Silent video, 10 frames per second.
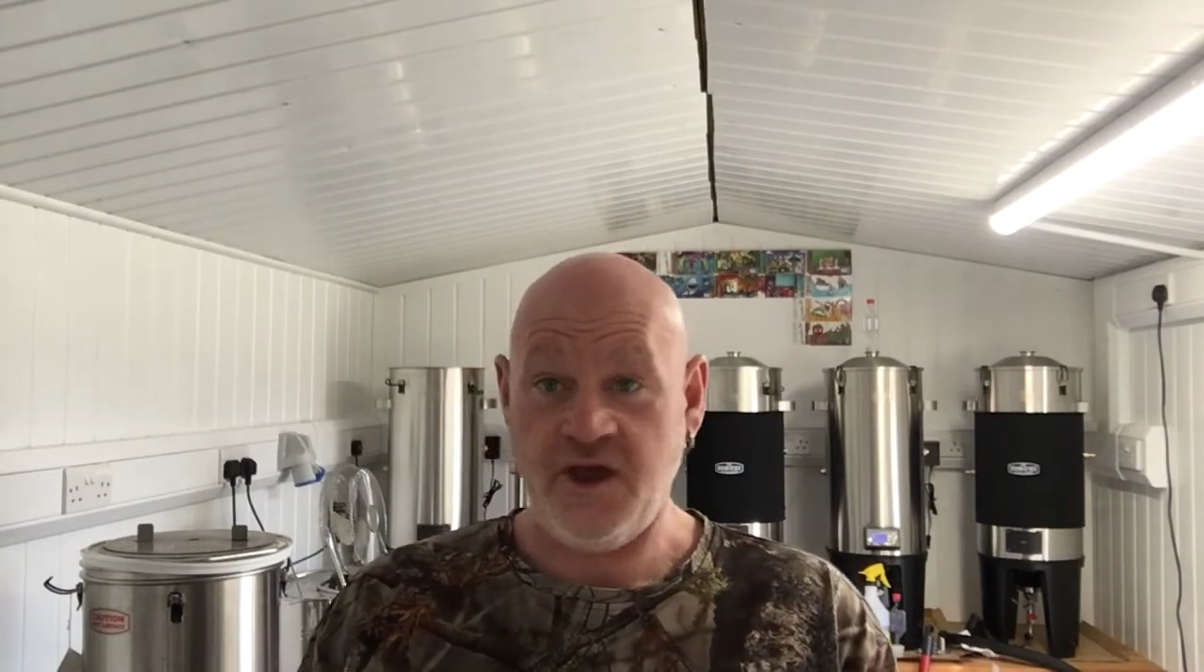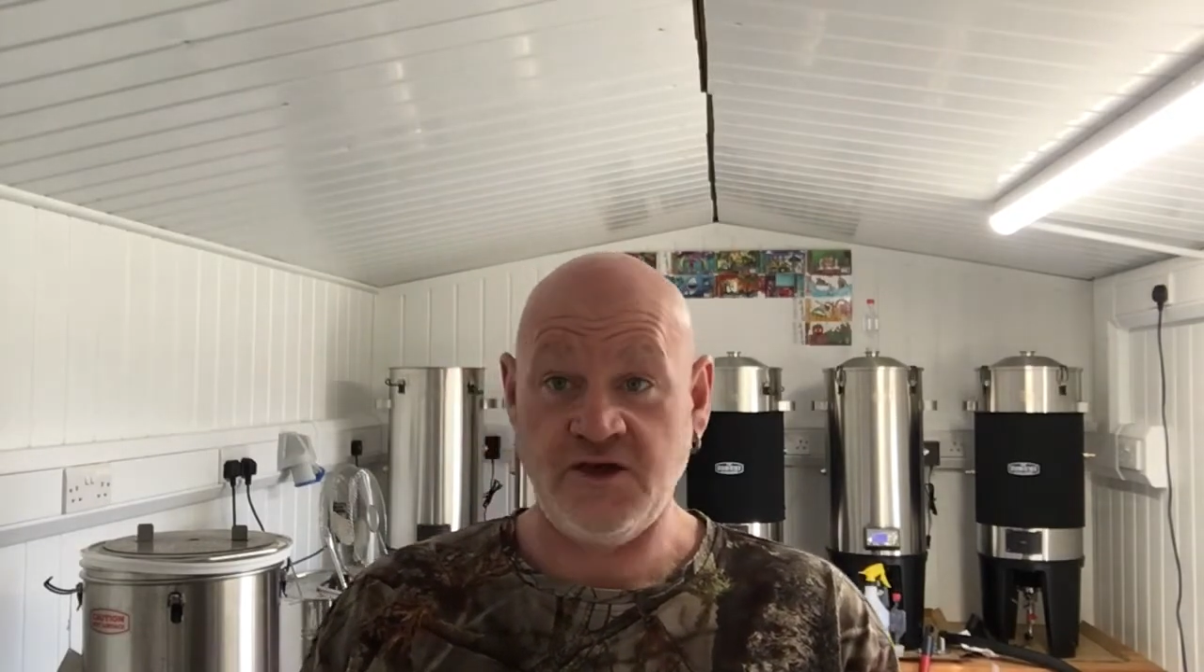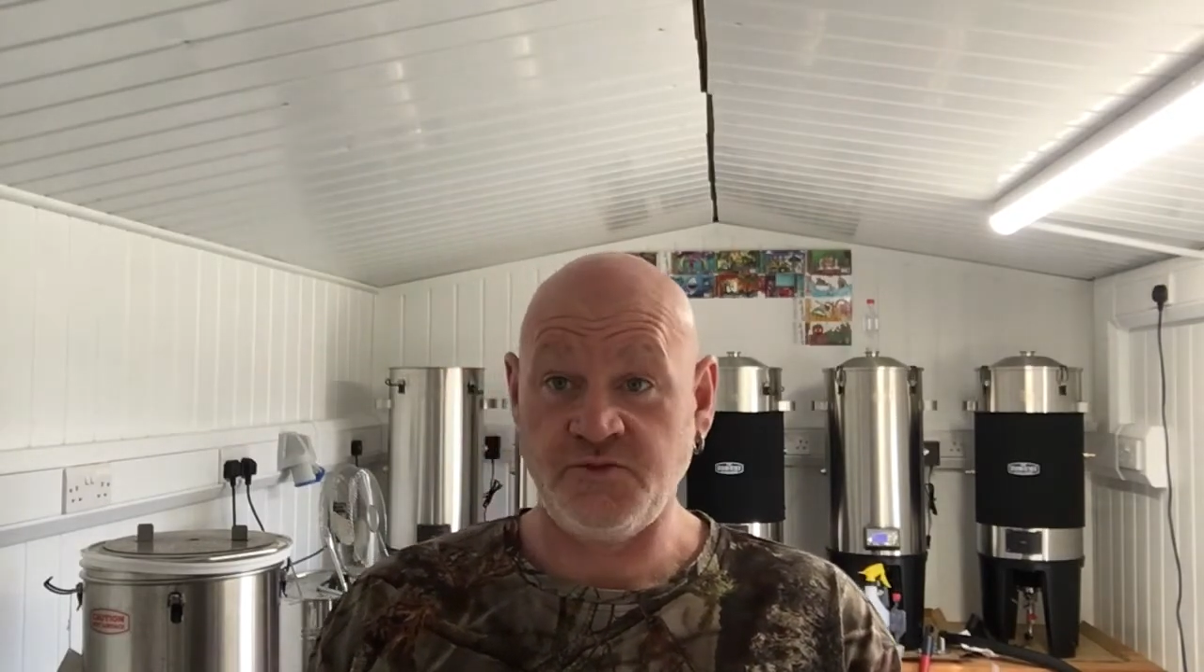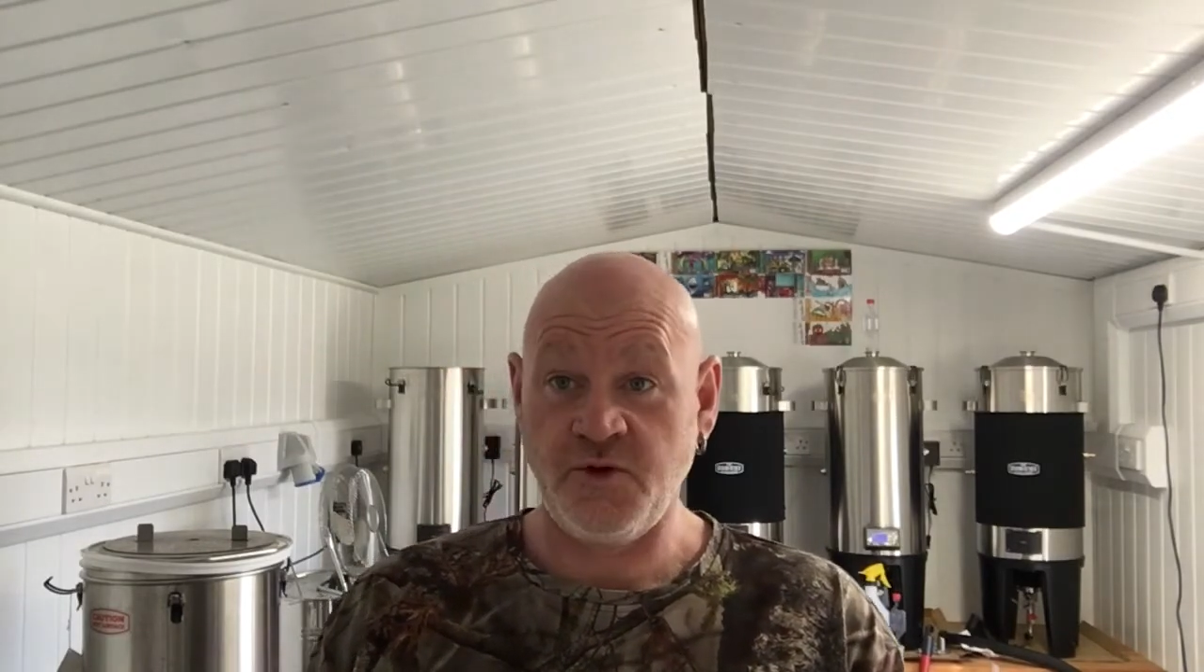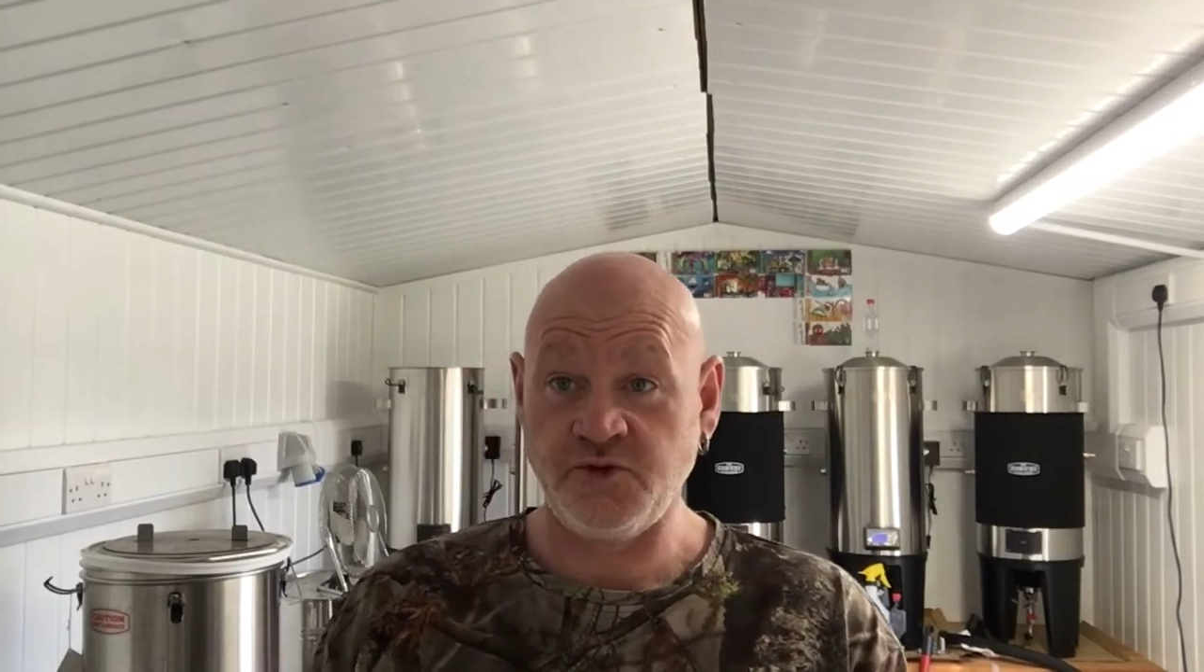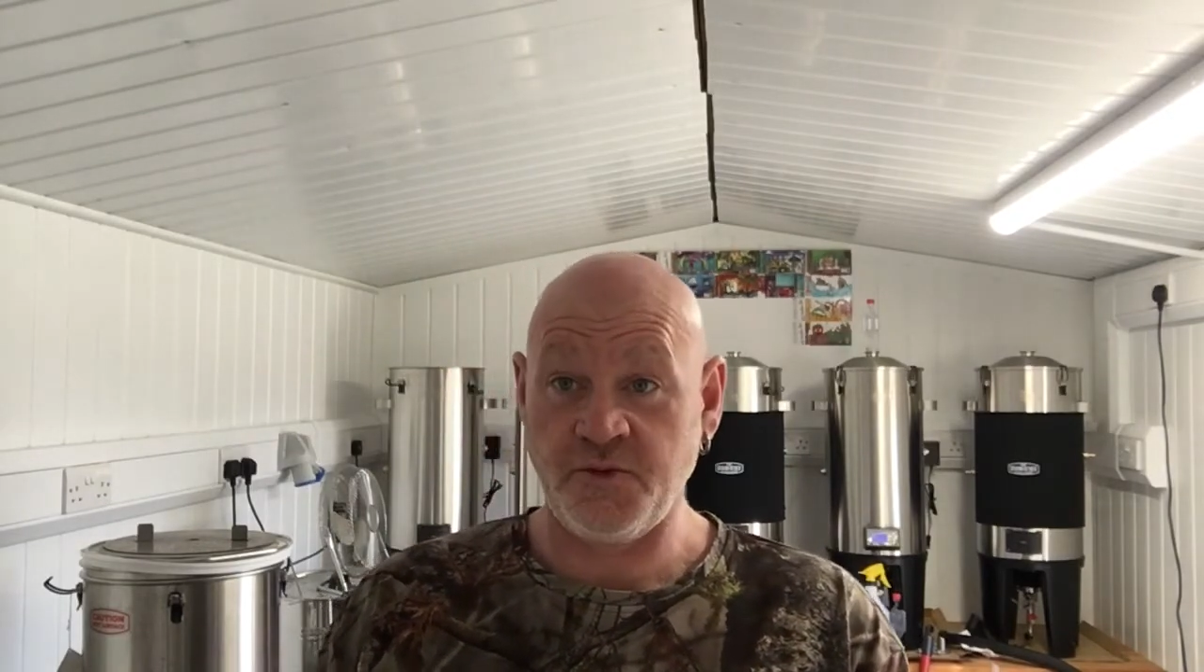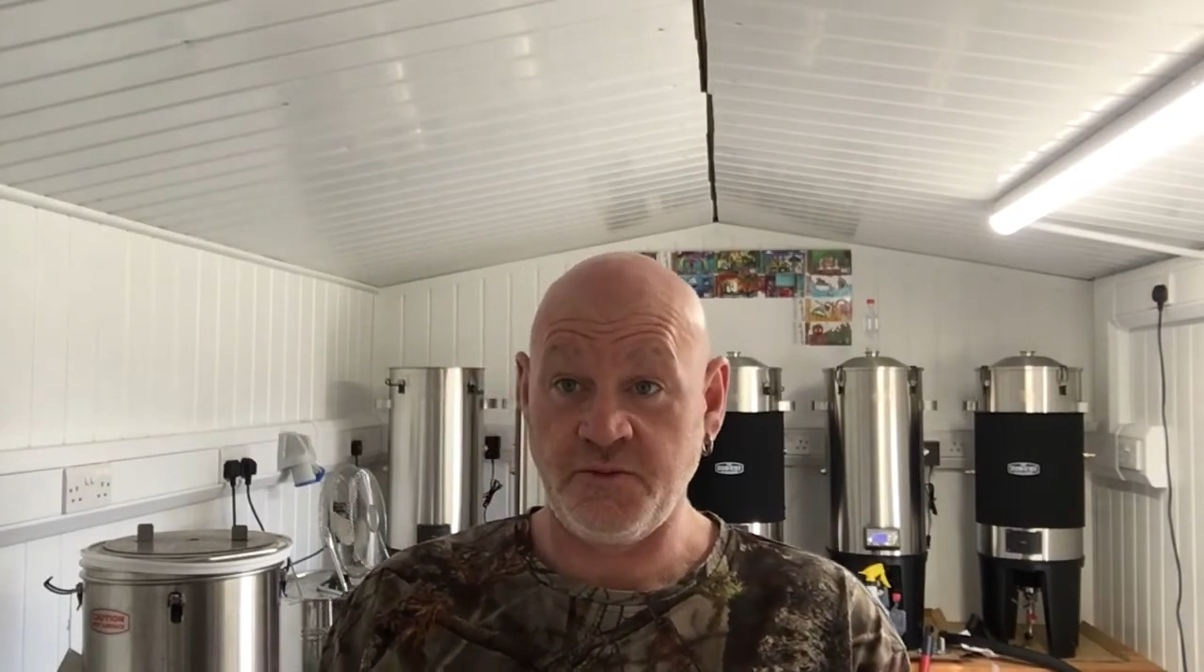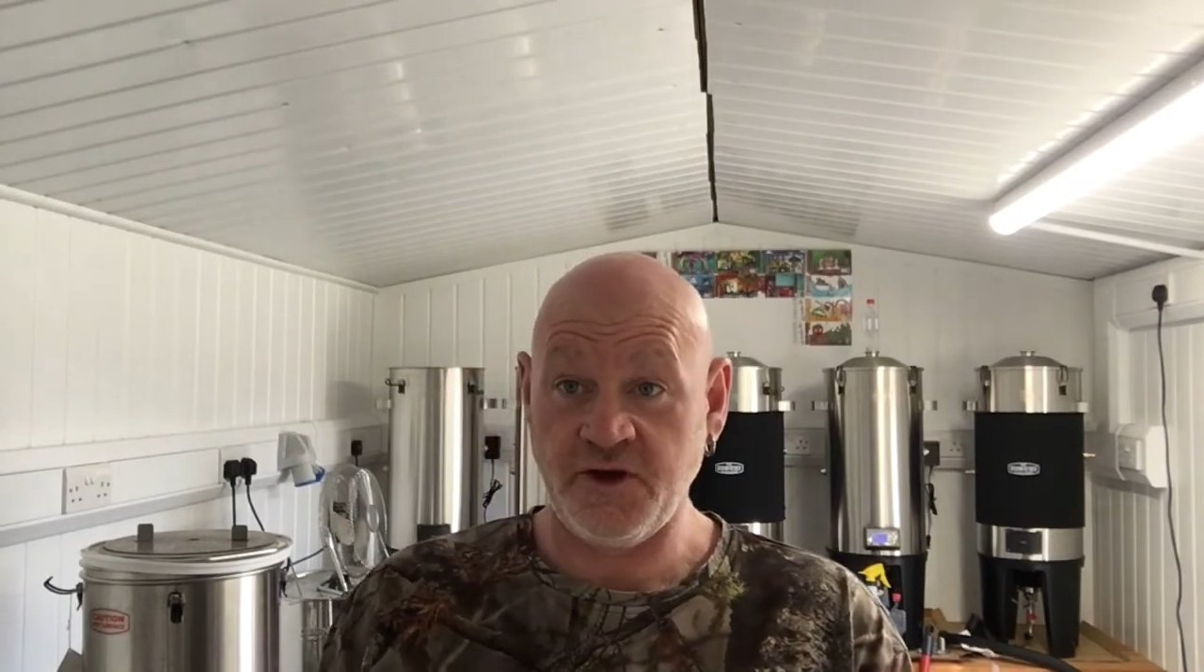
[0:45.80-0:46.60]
it's most probably